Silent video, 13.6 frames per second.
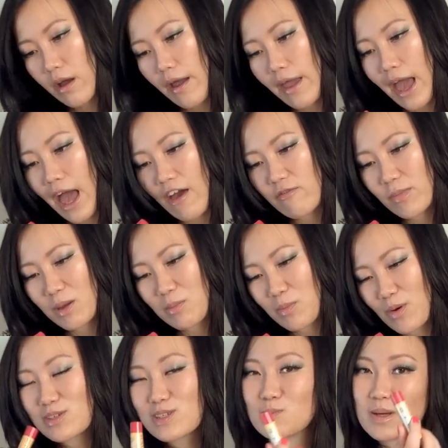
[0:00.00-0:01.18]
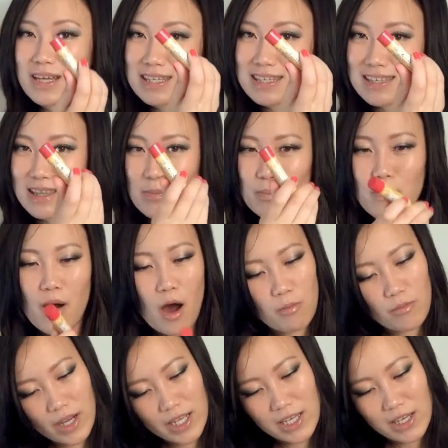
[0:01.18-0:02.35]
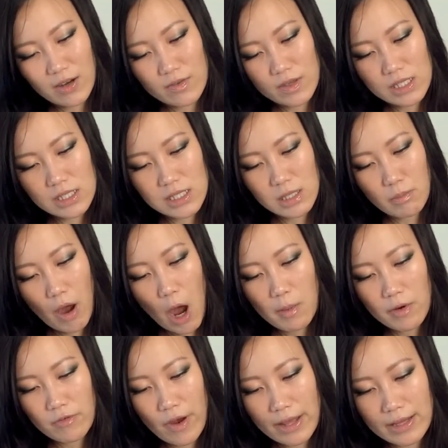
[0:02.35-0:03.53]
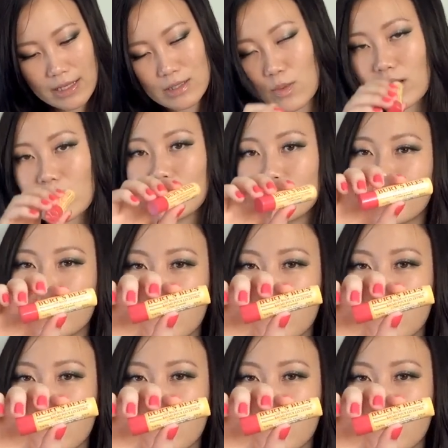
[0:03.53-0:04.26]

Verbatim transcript: i have my burt's bees lip balm right here this is the pomegranate one